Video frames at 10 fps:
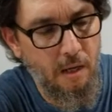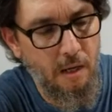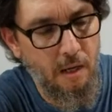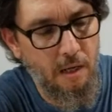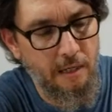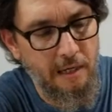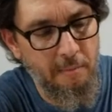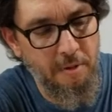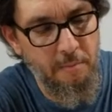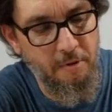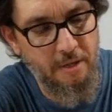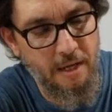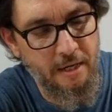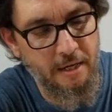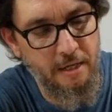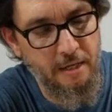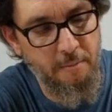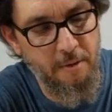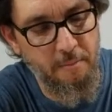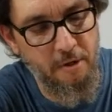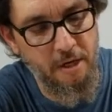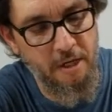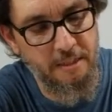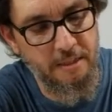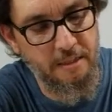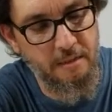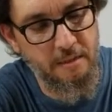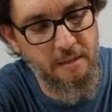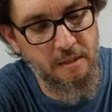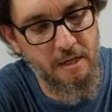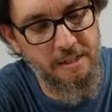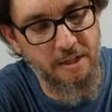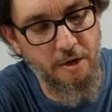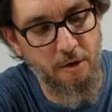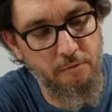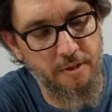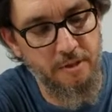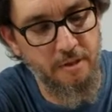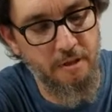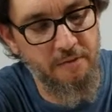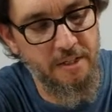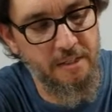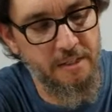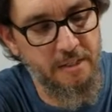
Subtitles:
Again, I'm going to put that in, and I'm going to put a nice coat of this.